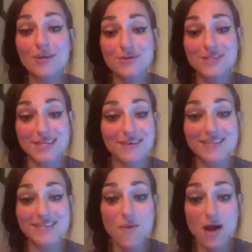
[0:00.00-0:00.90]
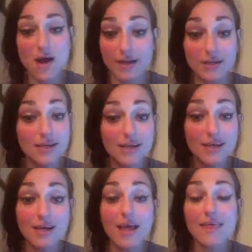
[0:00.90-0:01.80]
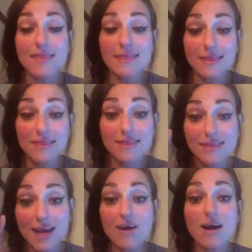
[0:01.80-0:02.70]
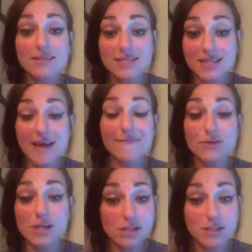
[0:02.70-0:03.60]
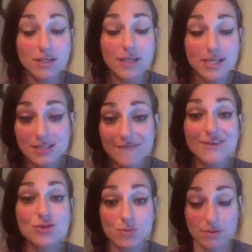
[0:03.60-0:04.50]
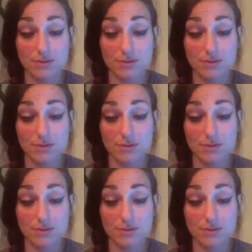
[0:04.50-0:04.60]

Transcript: your Series 1. There are several individuals